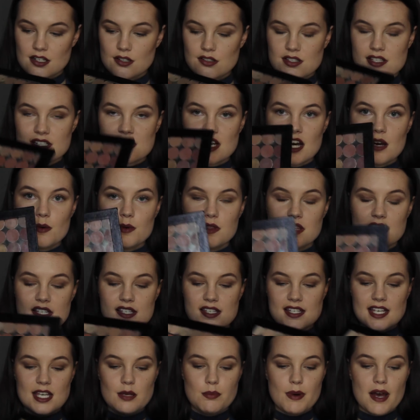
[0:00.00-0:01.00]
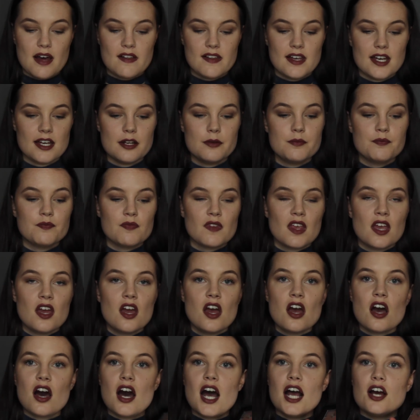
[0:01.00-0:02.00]
I'll start with the Z palette.
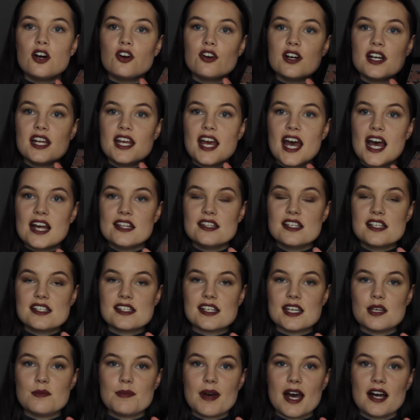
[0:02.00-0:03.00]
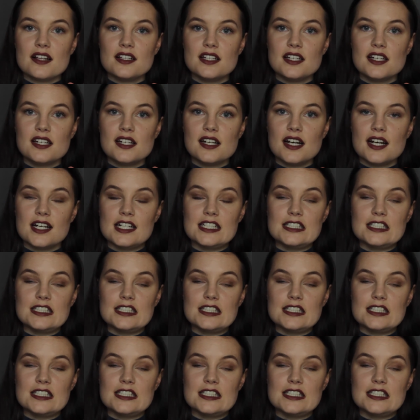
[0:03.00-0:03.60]
I already had the Z palette